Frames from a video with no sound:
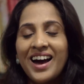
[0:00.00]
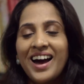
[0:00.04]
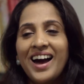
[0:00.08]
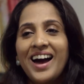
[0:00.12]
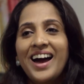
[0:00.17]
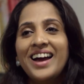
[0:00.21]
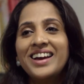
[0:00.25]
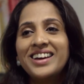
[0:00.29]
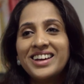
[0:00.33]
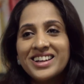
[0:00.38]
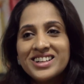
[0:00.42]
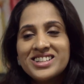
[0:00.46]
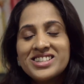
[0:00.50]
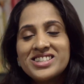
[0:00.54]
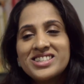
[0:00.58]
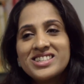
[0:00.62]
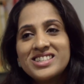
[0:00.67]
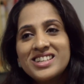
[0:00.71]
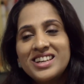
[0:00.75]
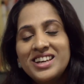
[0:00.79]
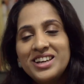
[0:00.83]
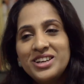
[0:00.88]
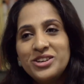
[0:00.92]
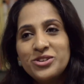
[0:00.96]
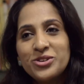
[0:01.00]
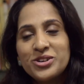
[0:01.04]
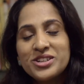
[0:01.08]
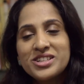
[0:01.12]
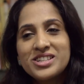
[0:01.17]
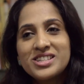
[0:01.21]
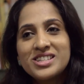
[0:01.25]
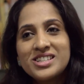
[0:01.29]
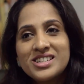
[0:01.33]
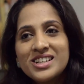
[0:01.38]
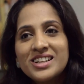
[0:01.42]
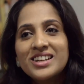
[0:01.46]
I can see you're
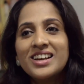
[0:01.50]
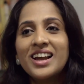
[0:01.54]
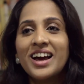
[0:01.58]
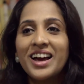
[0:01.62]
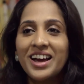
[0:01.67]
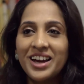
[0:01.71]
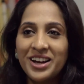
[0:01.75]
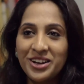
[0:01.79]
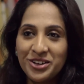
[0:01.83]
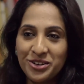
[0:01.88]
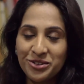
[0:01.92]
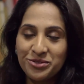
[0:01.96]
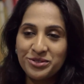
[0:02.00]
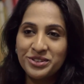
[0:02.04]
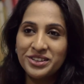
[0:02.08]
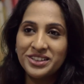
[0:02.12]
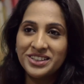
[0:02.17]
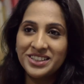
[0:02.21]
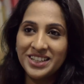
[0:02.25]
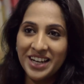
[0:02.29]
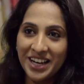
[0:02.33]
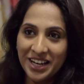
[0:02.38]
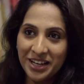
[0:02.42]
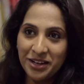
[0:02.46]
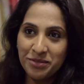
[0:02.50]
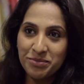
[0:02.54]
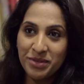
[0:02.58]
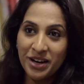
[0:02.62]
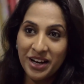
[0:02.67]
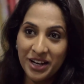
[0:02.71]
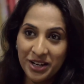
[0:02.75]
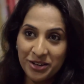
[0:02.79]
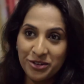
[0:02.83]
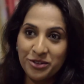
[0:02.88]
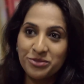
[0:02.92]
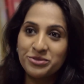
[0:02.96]
still ahead of the time,
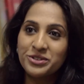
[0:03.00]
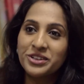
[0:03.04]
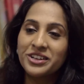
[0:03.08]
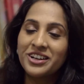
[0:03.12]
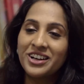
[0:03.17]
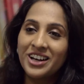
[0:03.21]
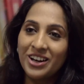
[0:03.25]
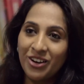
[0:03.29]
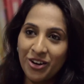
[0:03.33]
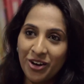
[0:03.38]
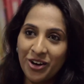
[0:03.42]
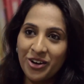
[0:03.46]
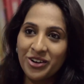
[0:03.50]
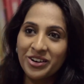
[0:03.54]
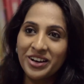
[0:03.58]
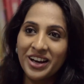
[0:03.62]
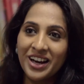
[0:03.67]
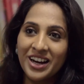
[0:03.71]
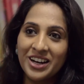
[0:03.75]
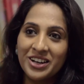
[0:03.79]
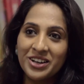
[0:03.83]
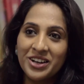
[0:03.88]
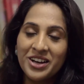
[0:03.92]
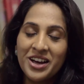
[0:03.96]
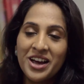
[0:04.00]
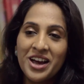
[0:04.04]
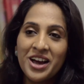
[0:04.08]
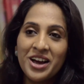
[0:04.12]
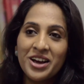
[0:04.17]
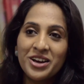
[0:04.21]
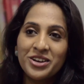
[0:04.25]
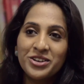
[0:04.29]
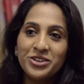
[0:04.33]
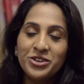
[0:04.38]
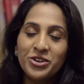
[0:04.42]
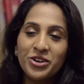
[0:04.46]
ahead of the clock, and
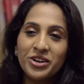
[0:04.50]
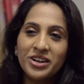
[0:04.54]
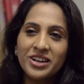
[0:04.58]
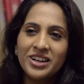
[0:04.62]
you're